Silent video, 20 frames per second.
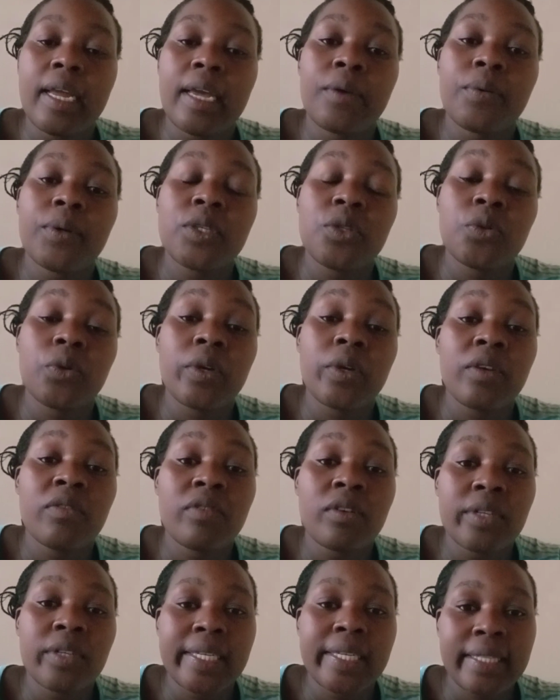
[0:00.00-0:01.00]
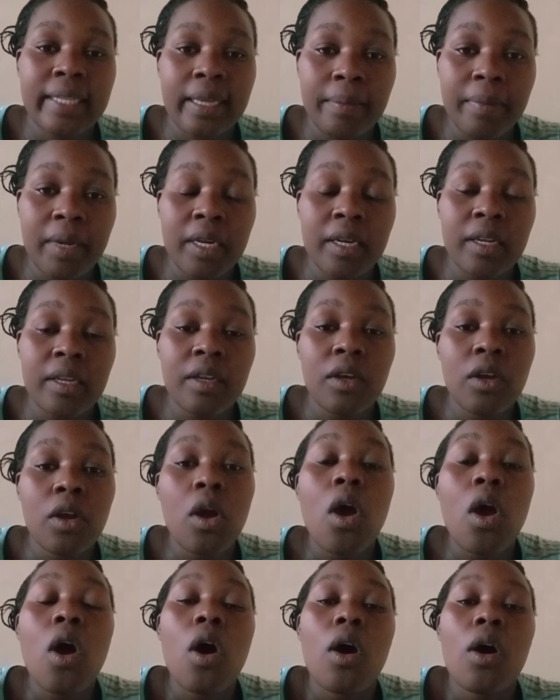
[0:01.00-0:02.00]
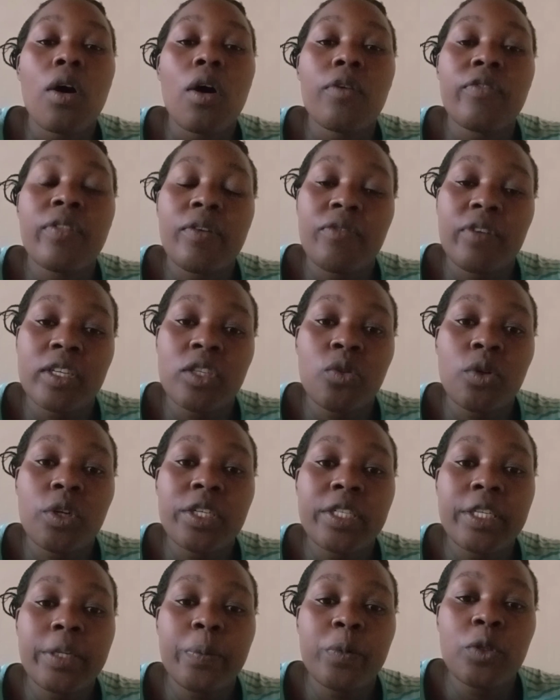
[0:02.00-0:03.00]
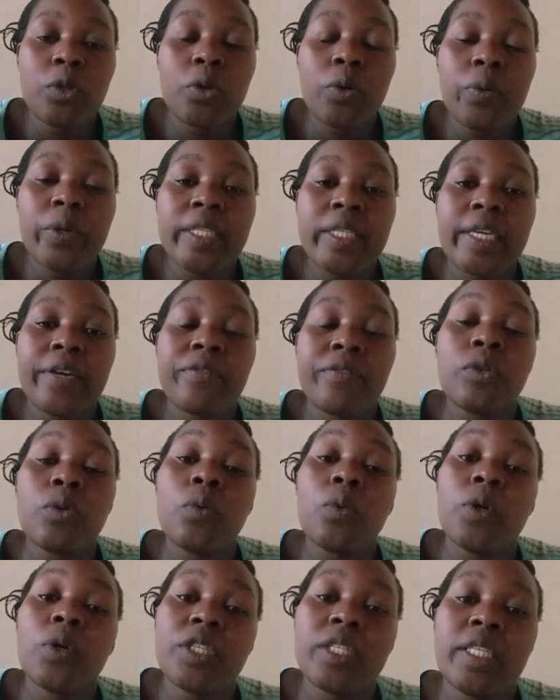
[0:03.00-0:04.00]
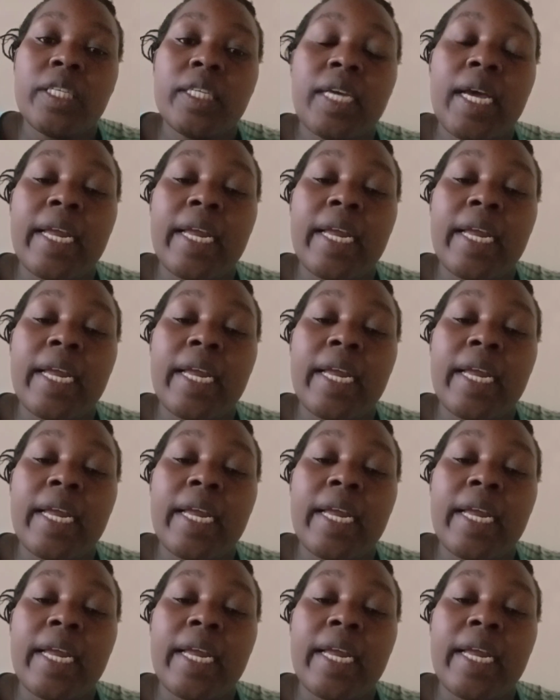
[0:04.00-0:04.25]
I want to give out a summary of the virtual trip 2 which I've watched